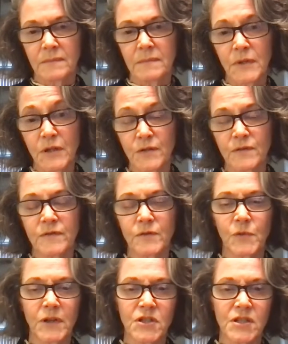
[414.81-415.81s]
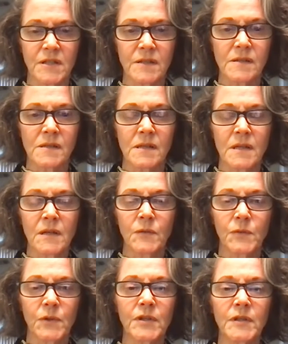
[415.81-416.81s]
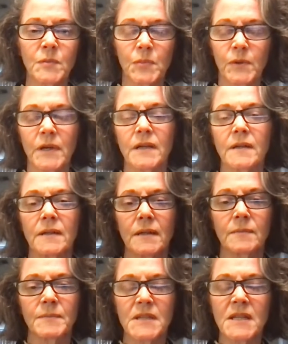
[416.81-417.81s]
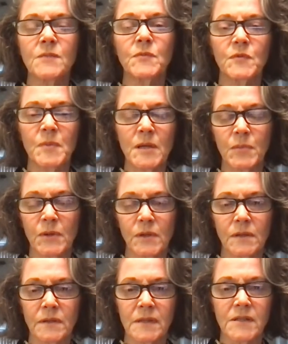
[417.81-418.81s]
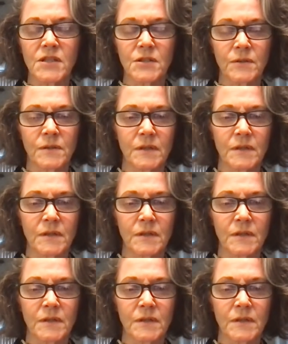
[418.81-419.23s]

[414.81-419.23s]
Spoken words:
move, which is we're going to bring a team of people into your